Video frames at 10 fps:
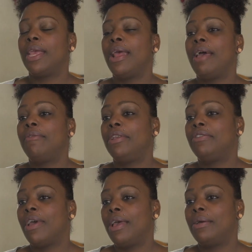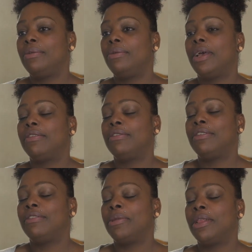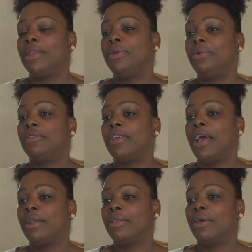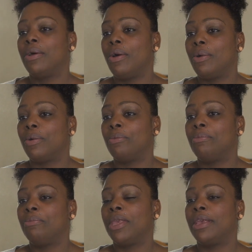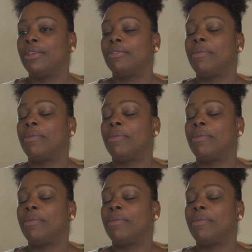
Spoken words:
And having a child who has a disability who is out of the home because